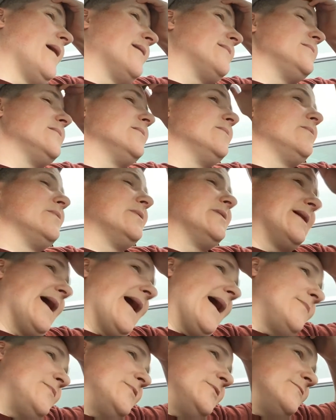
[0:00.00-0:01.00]
actually really
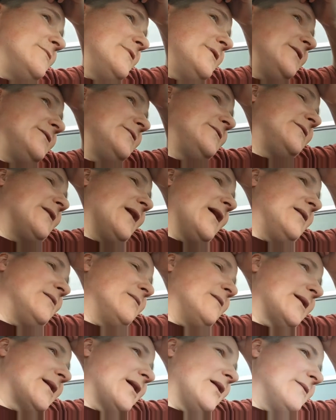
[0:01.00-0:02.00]
happy with. I
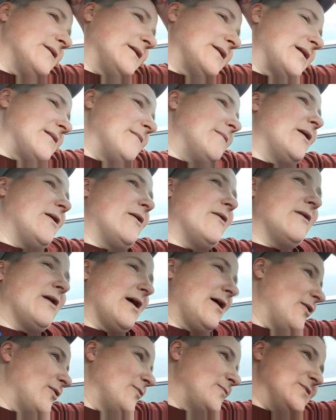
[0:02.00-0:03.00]
like how they came out.
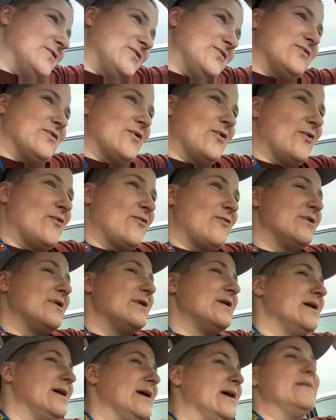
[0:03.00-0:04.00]
I hope there's no
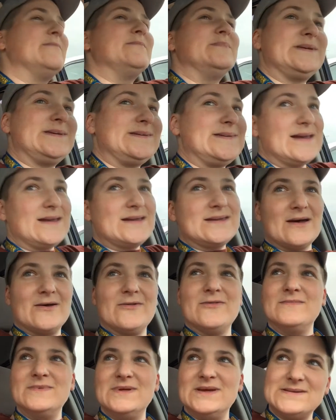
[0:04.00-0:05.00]
mistakes
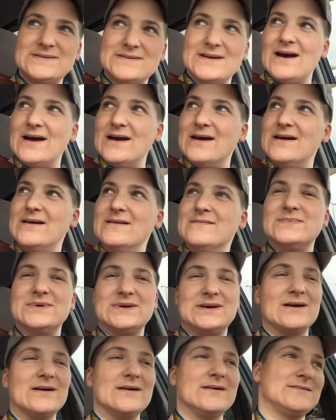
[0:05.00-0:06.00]
on them this time
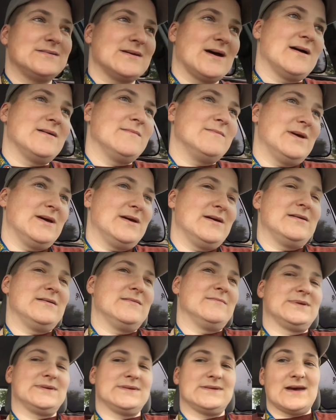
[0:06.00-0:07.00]
because I made a
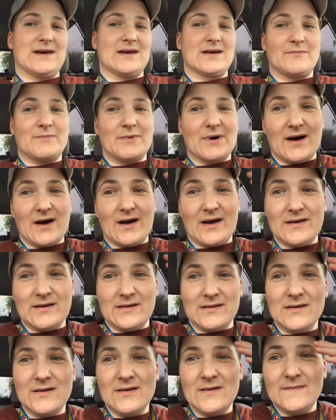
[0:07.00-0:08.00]
mistake
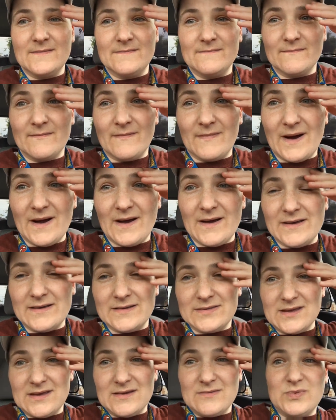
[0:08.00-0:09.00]
by my
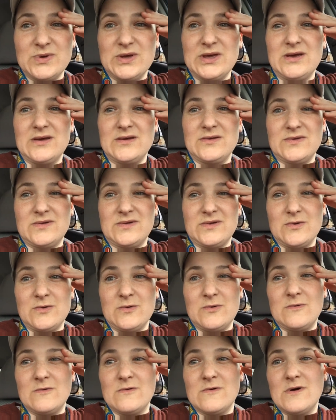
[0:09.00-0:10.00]
thing being
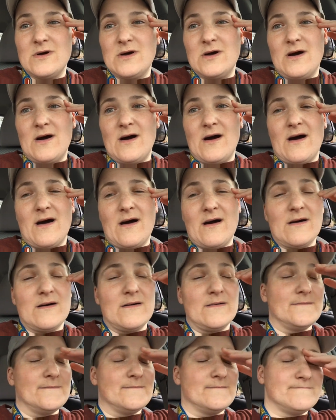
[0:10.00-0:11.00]
to
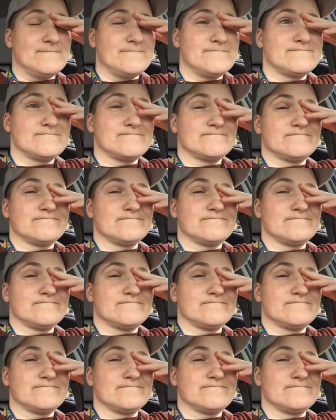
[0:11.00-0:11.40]
um,